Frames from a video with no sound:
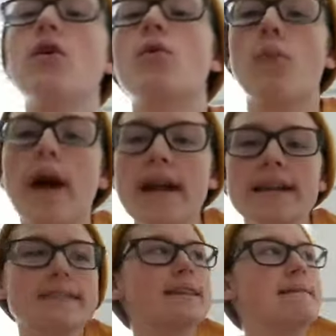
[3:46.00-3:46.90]
Why
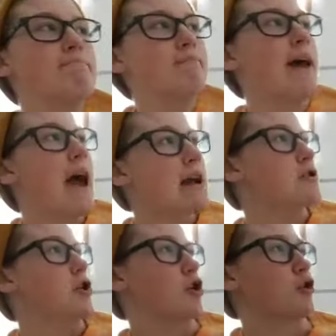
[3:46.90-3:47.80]
does it
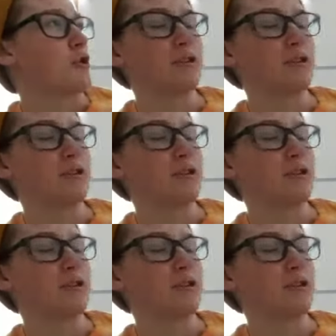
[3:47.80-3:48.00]
matter?